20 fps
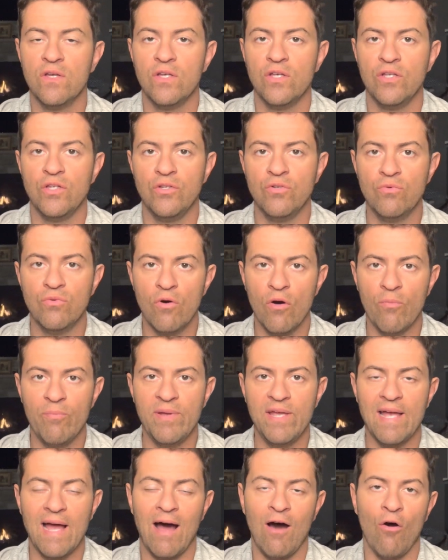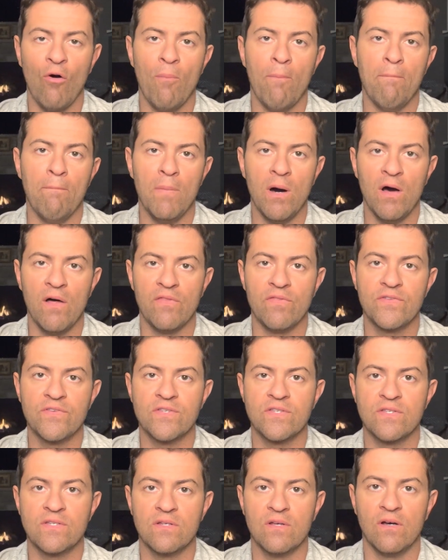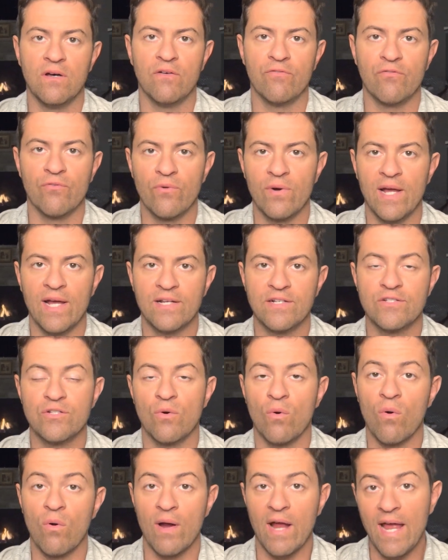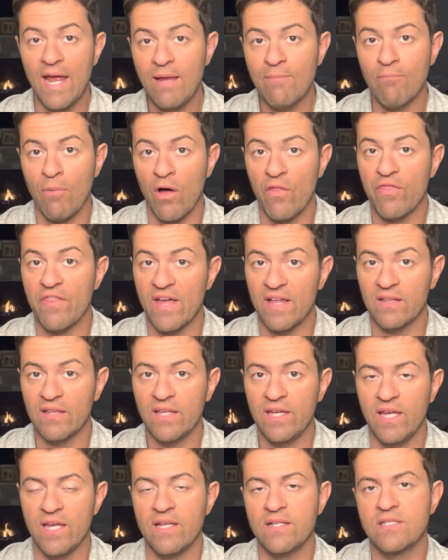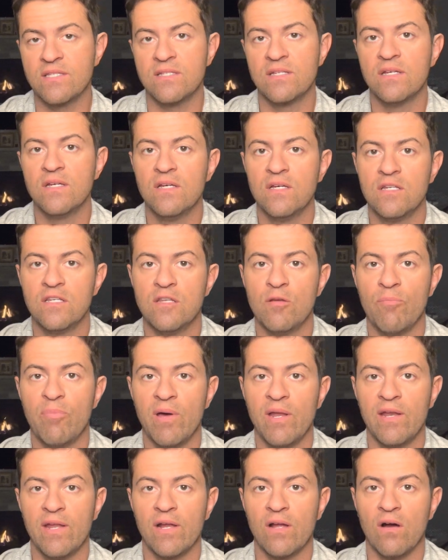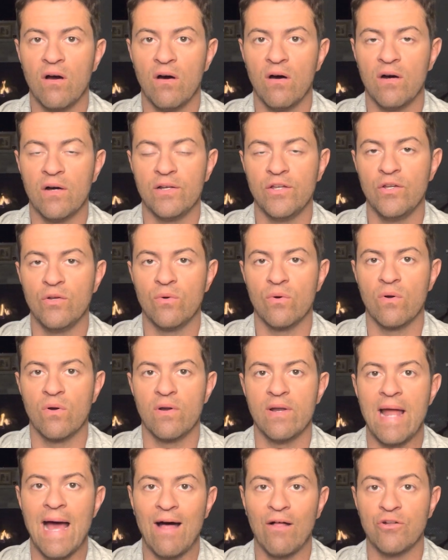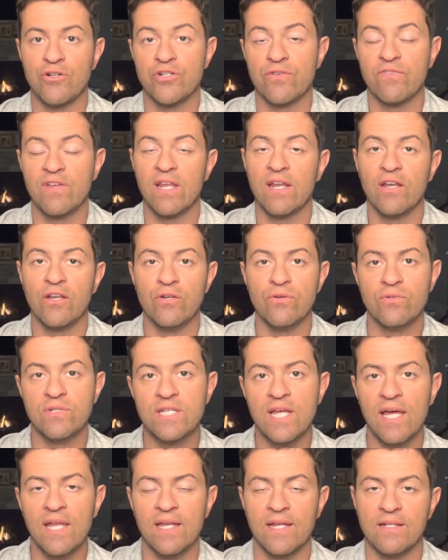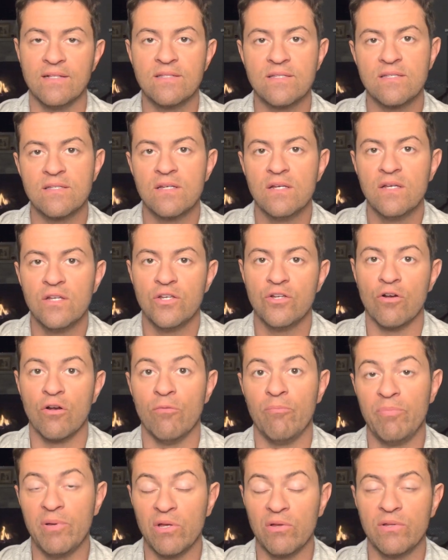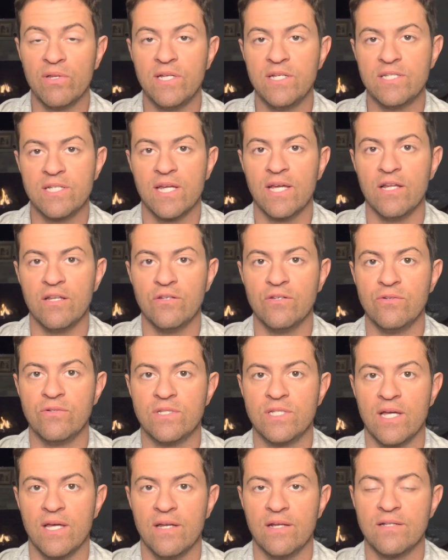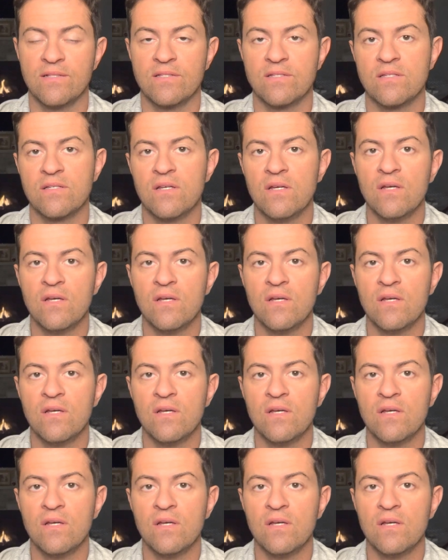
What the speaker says: you will be out months of rent, or a month at least, depending on your knowledge of getting new tenants, your ability to get new tenants.